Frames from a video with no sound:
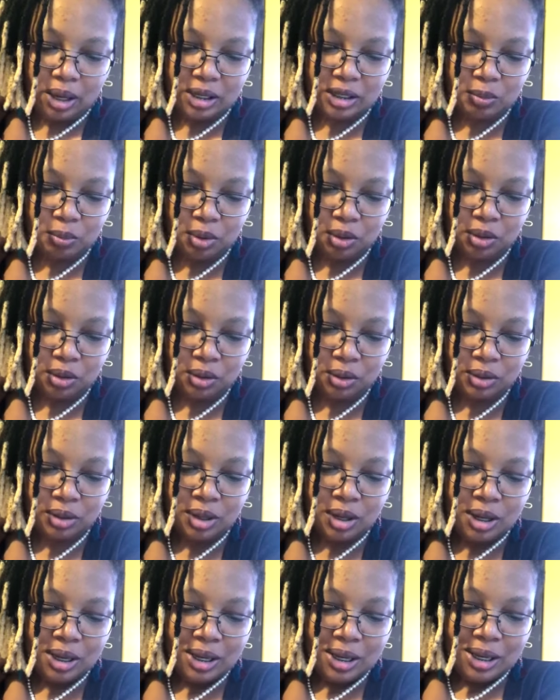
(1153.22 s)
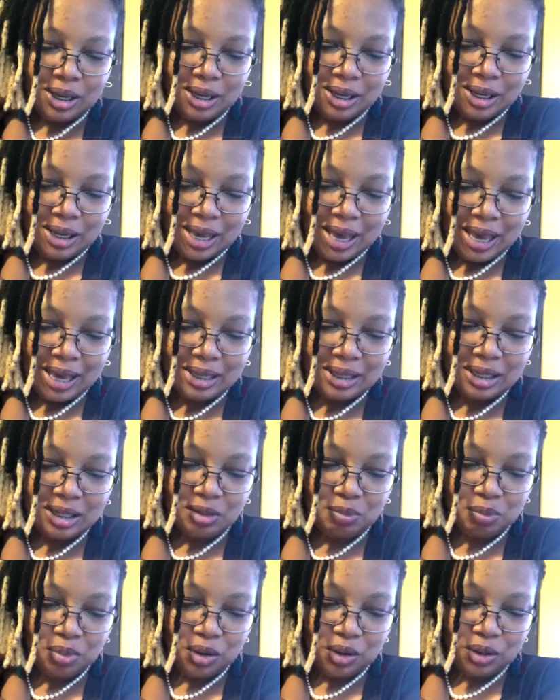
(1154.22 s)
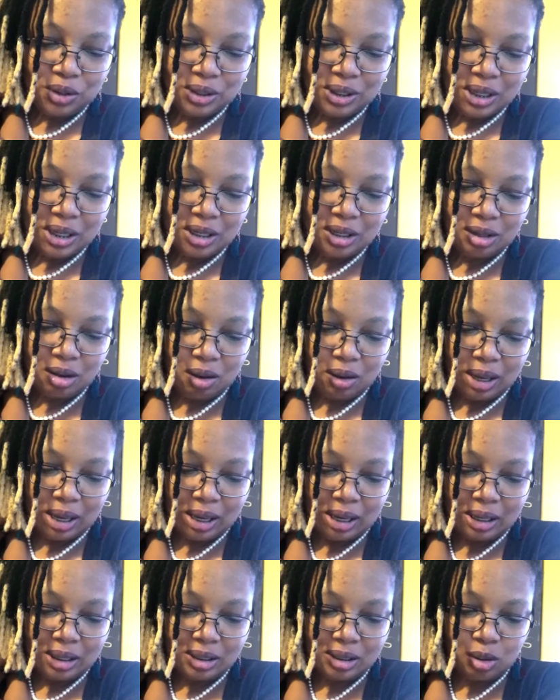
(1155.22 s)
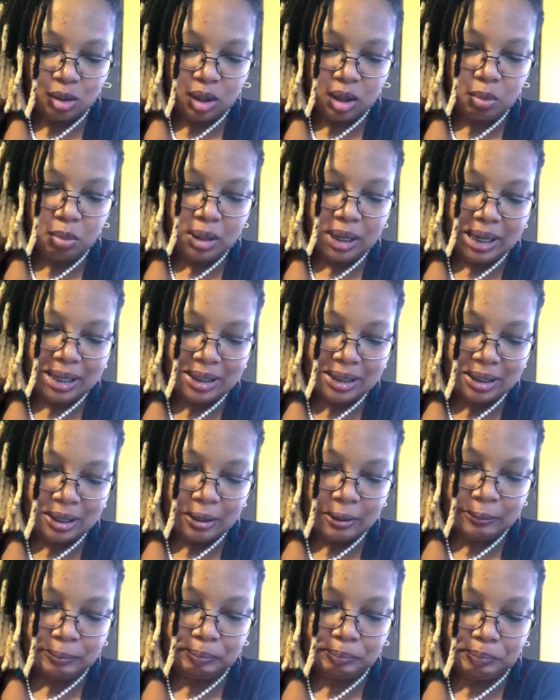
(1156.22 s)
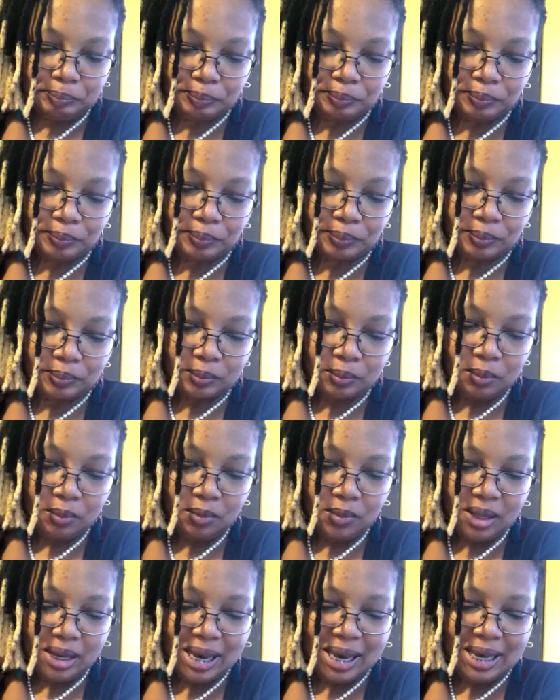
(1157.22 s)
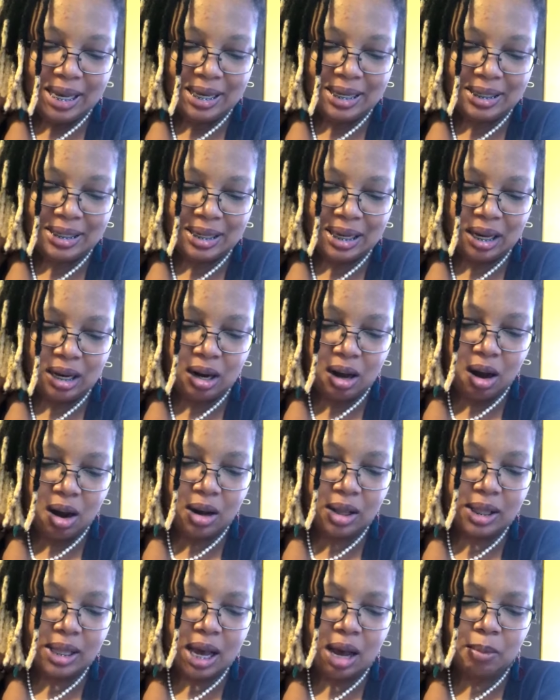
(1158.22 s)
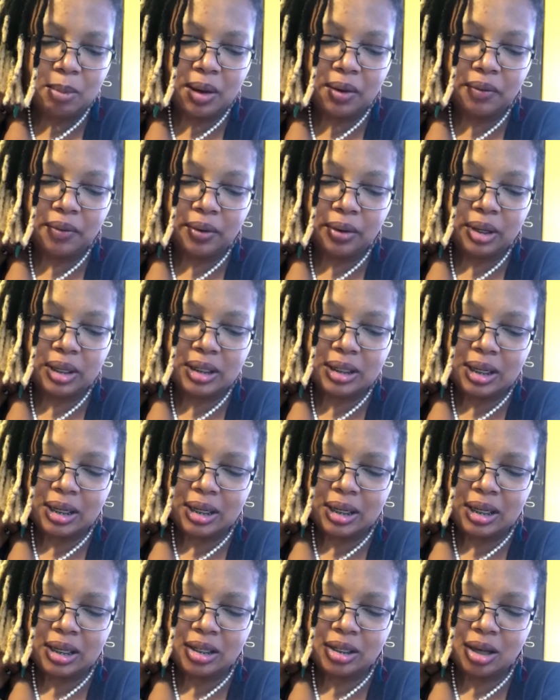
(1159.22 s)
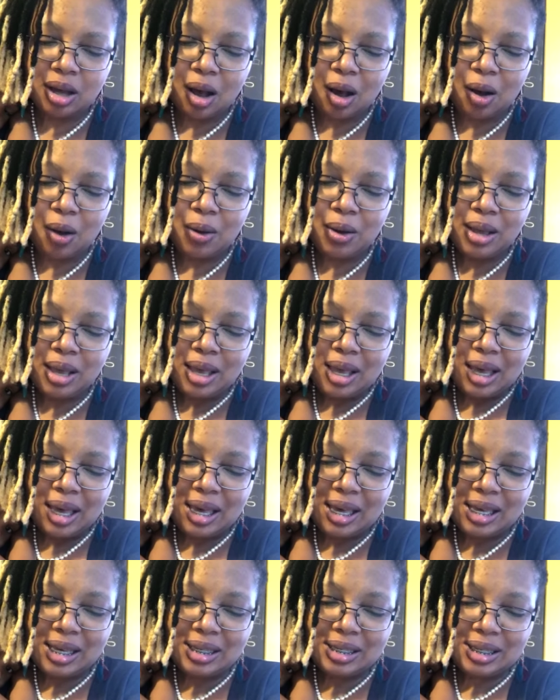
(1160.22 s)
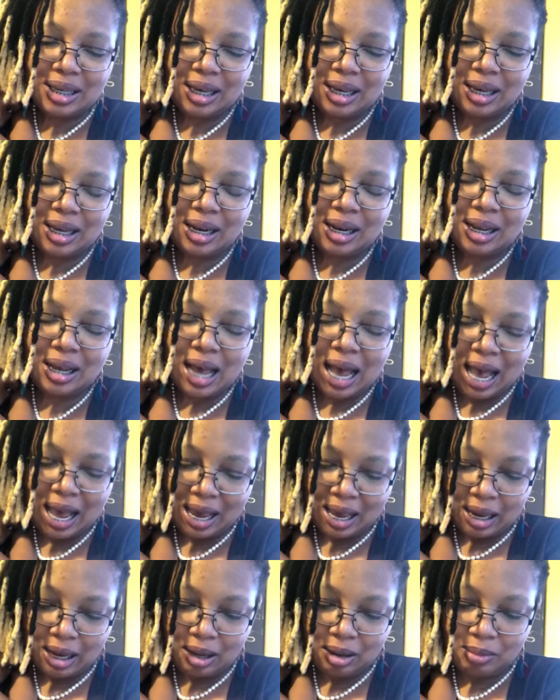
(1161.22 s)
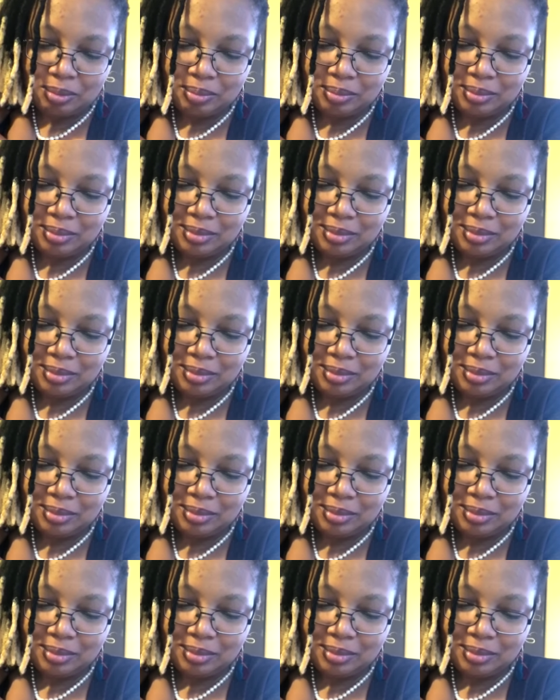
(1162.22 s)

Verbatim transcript: his brother as his brother's Esau hands. So he blessed him. And he said, Art thou my very son Esau? And he said, I am.